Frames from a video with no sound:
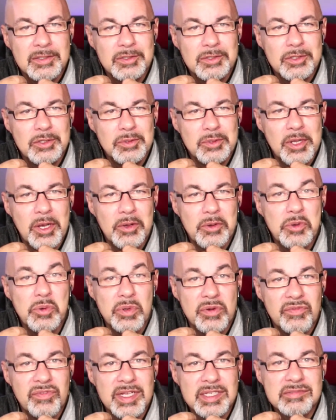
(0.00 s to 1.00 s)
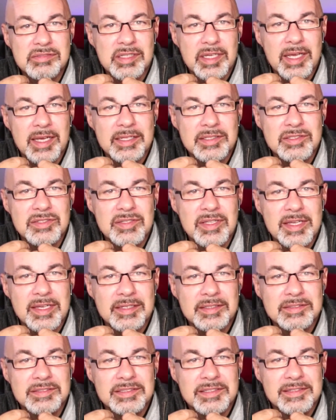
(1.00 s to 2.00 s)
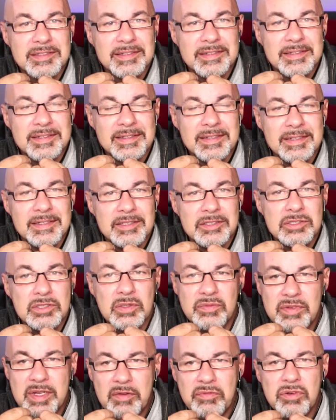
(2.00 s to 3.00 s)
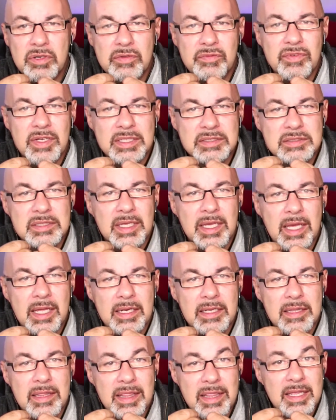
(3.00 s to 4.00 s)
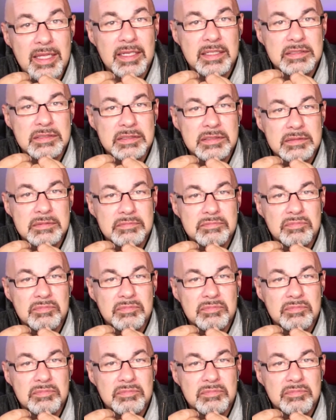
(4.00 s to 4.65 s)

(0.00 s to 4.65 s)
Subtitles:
who investigates things, to have never investigated this?